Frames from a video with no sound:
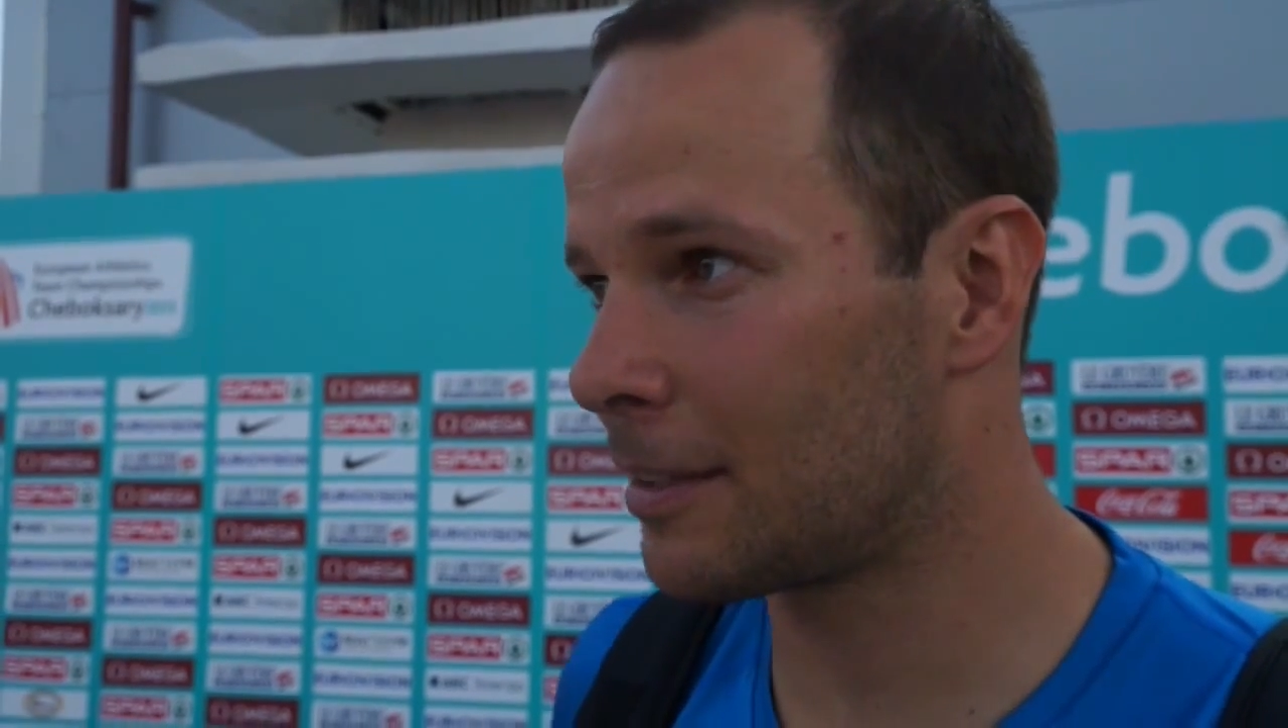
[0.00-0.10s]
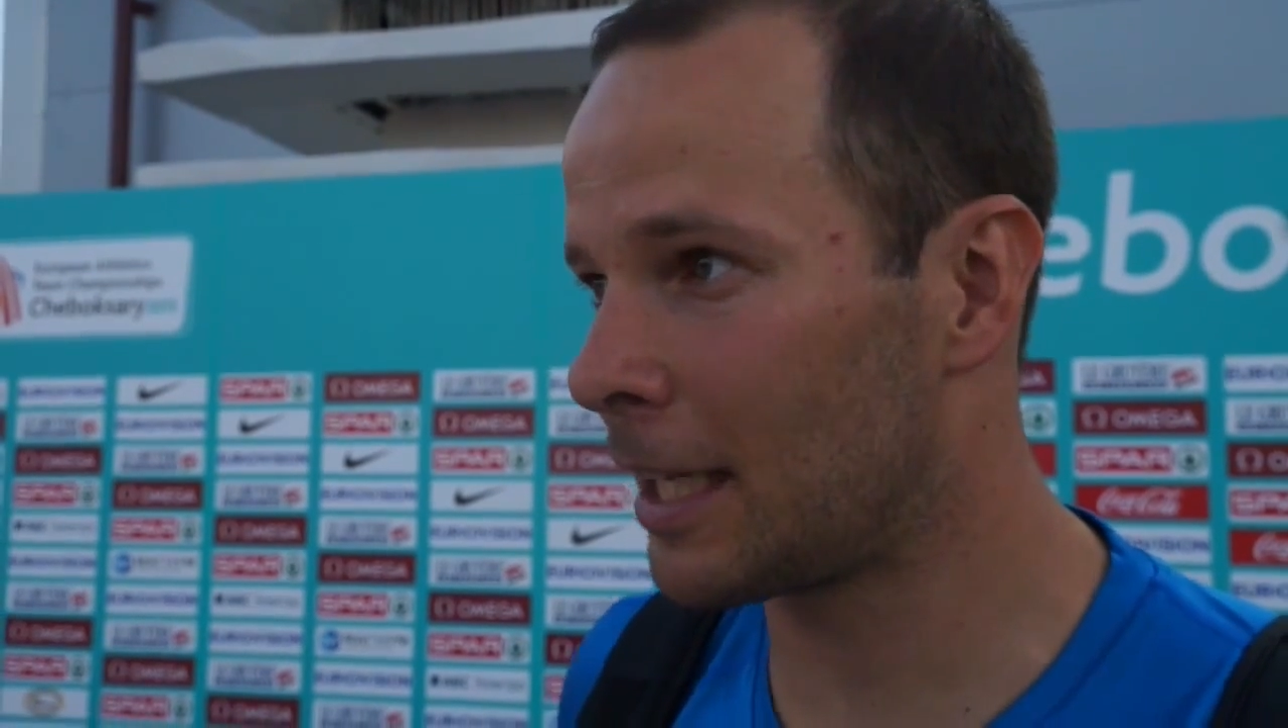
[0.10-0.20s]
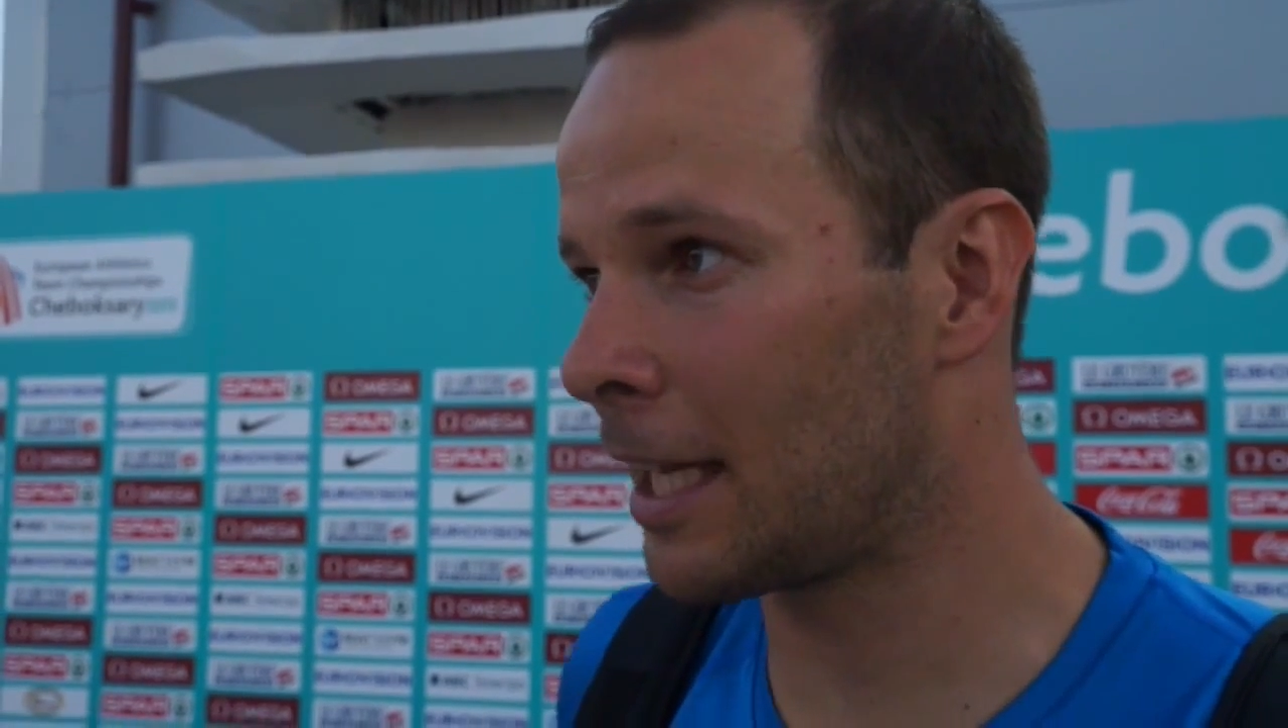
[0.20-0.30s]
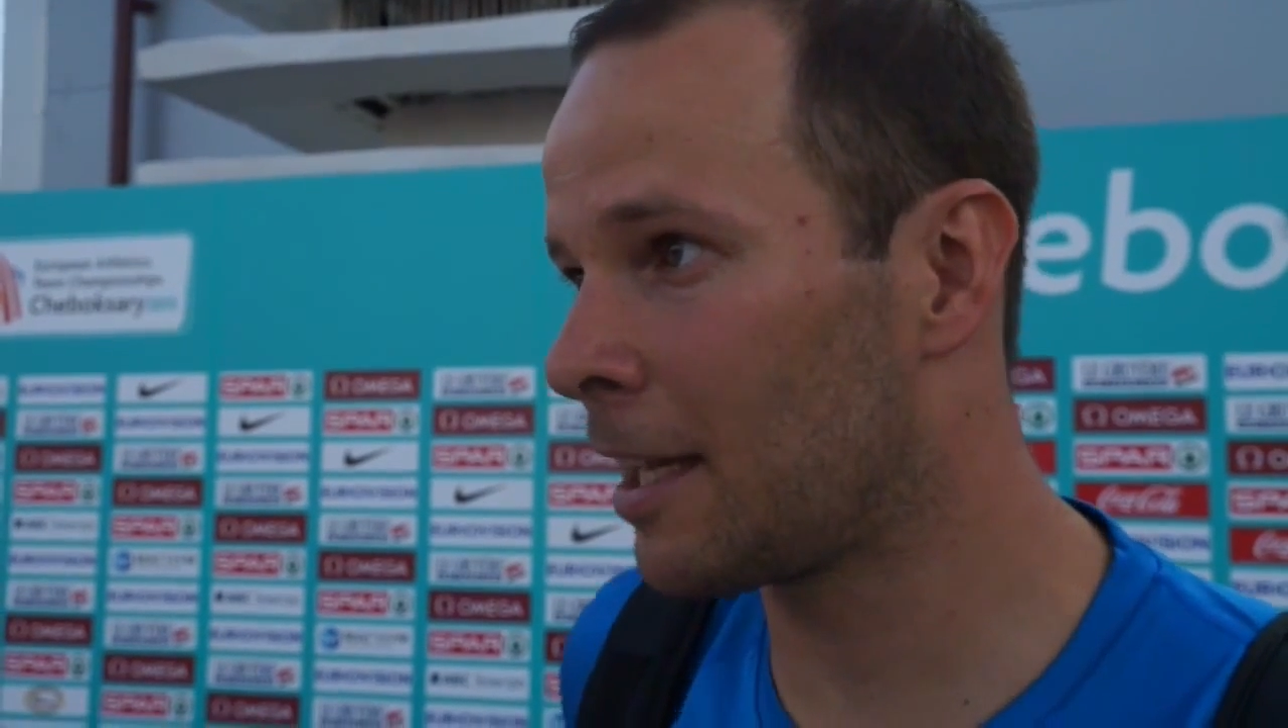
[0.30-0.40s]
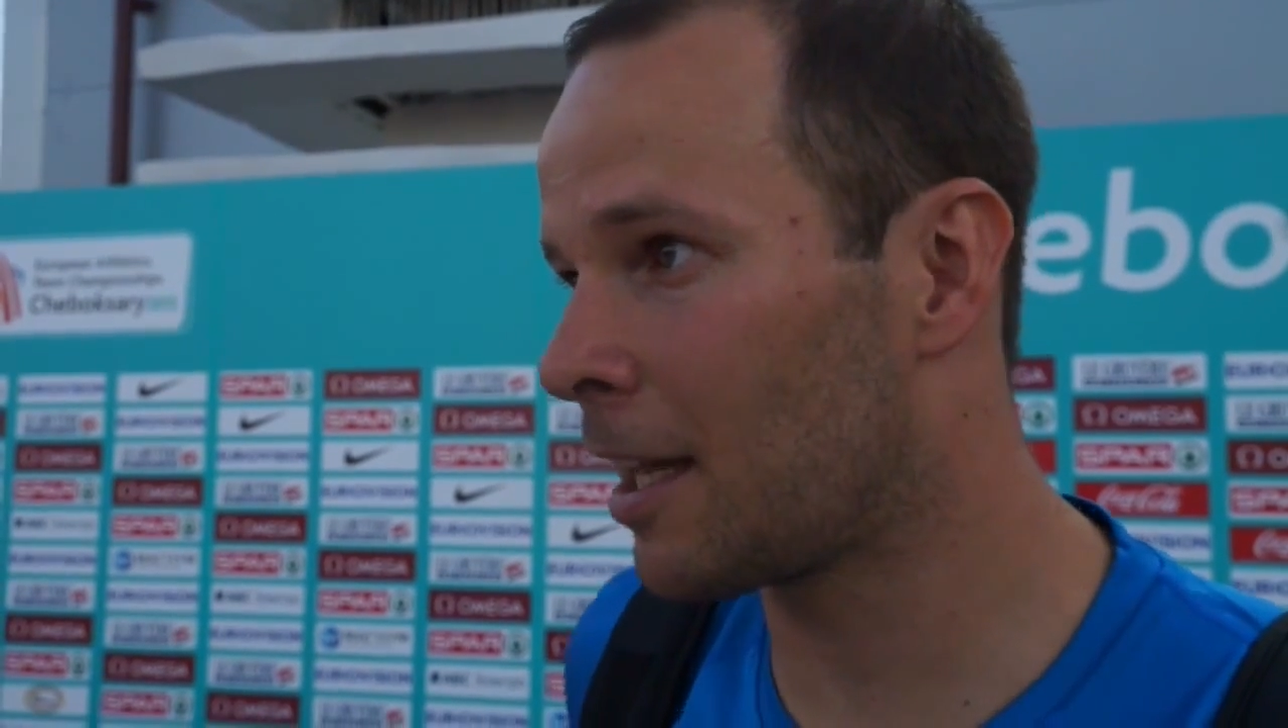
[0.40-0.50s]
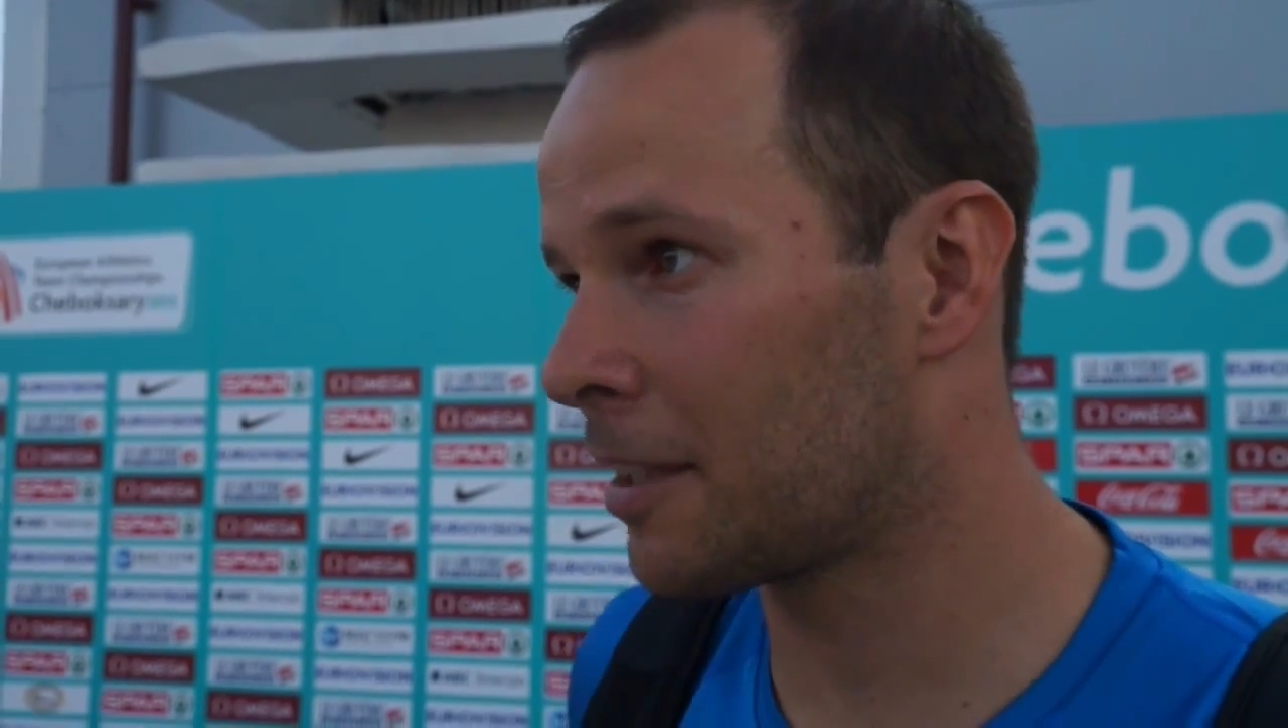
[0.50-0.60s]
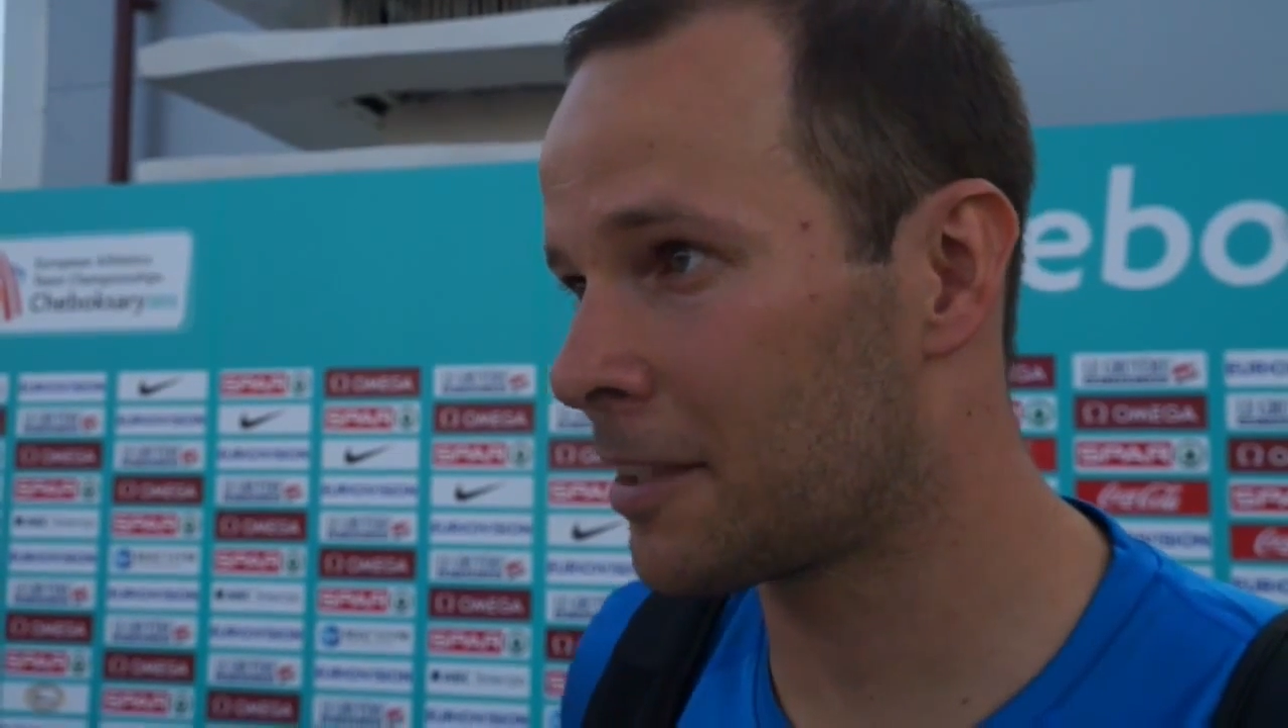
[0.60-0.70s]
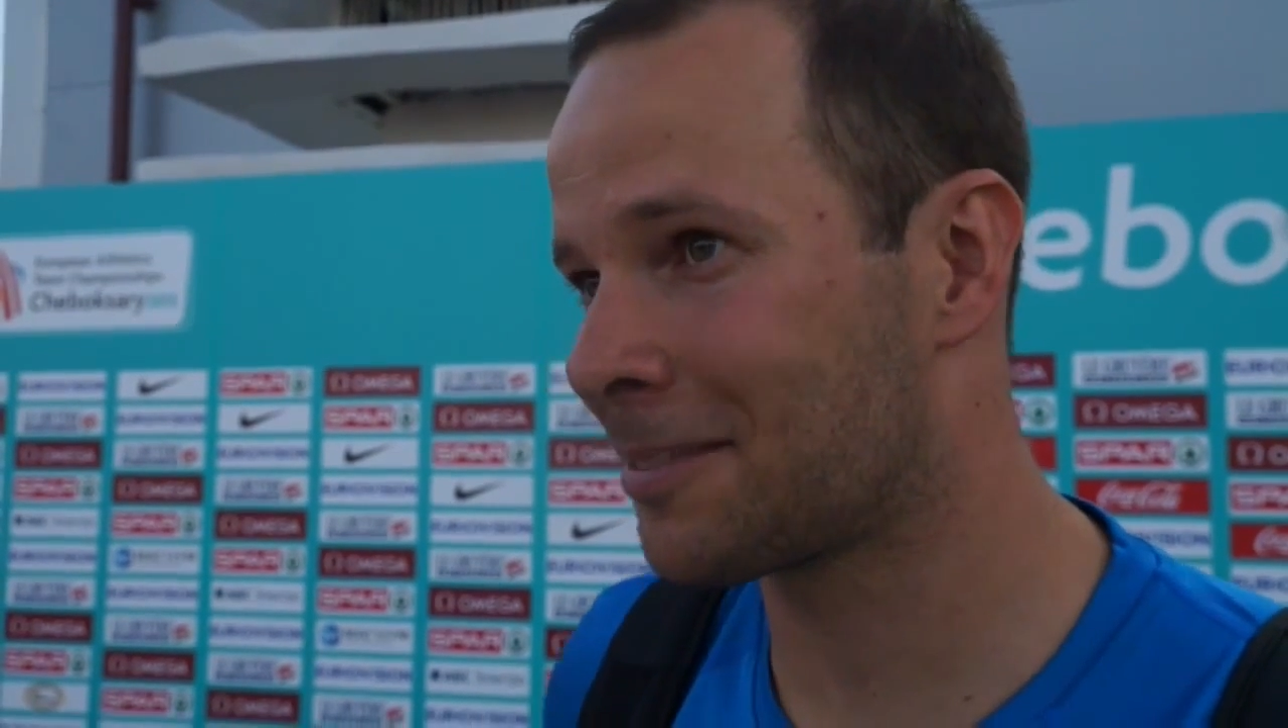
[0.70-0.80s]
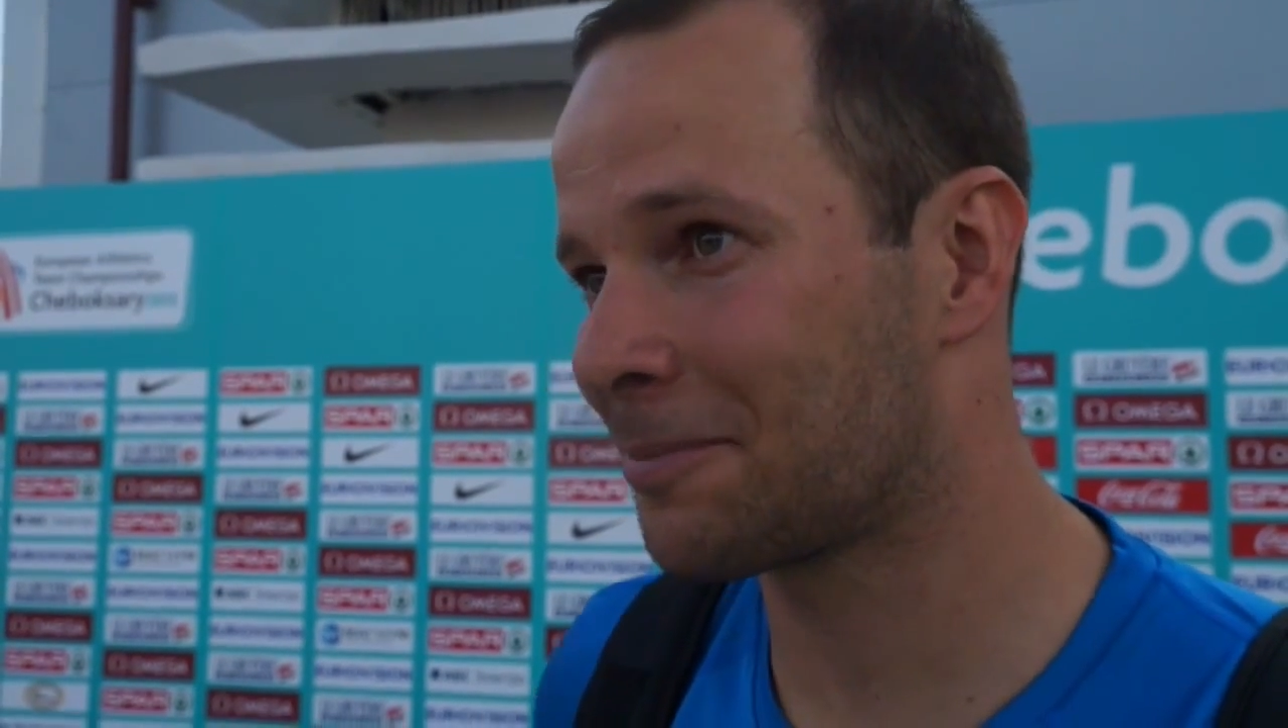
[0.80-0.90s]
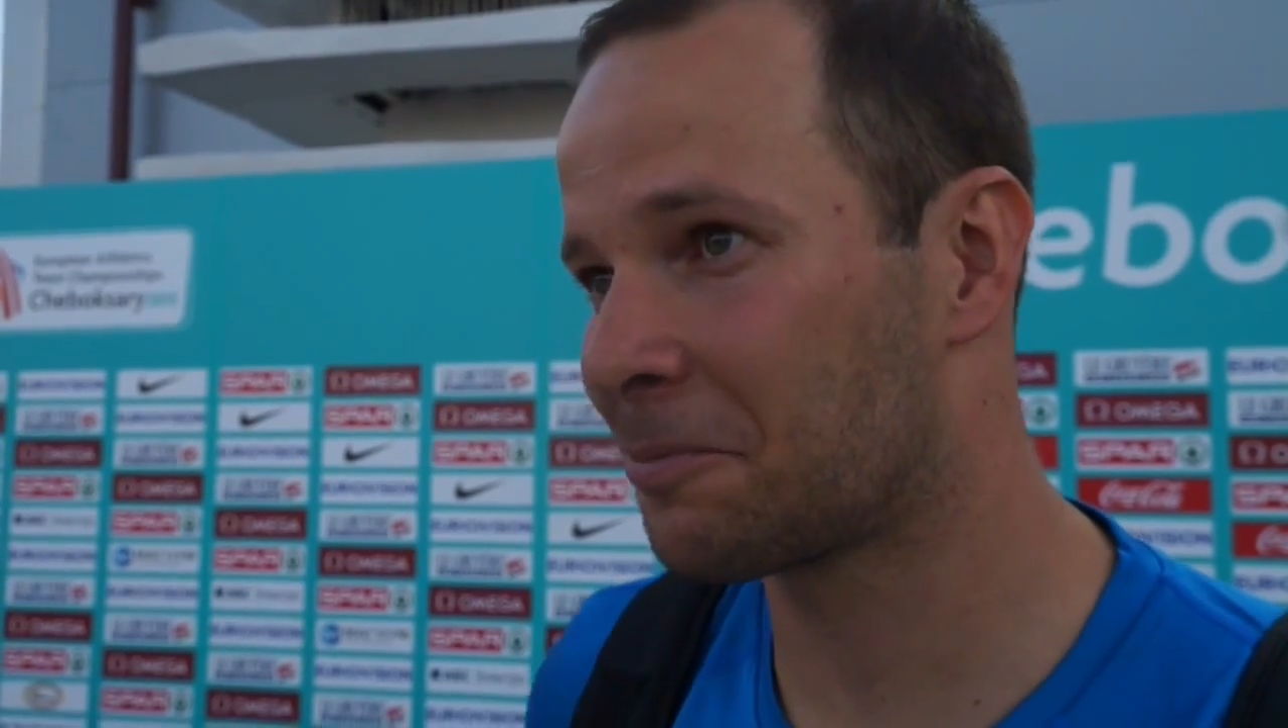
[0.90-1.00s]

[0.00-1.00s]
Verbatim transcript: Trinidad,